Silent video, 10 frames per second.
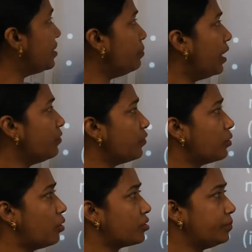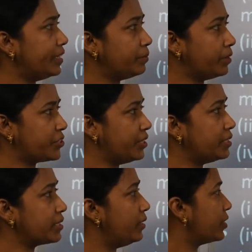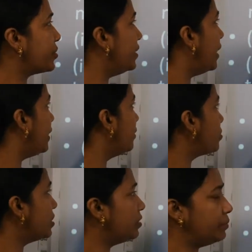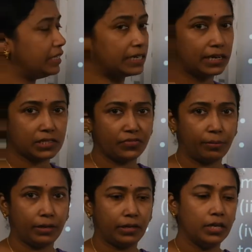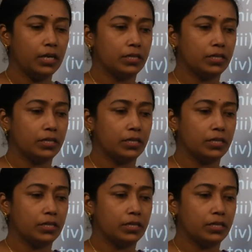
Demand for automatic machines and luxury items in the middle class family.